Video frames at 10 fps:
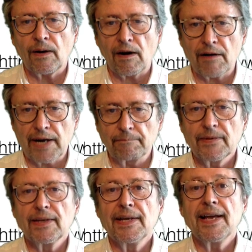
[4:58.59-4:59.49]
All right.
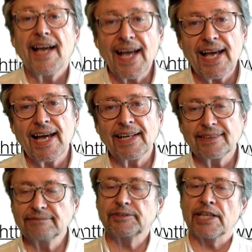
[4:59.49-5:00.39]

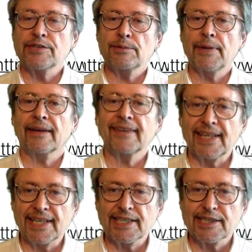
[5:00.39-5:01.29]
And just to make
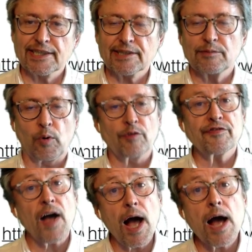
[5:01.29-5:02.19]
things more
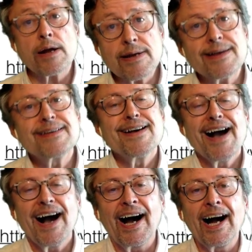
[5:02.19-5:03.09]
fun,
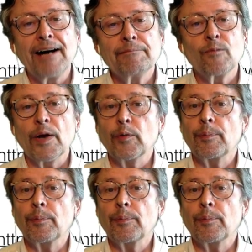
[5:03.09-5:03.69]
when we